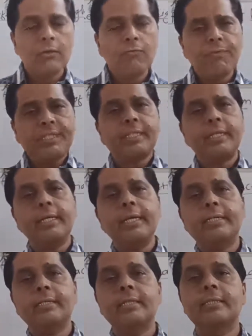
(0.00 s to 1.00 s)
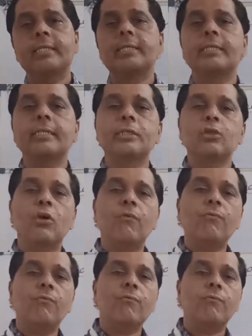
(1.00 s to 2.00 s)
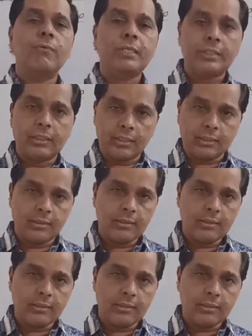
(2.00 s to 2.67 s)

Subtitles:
which creates the sensation of vision.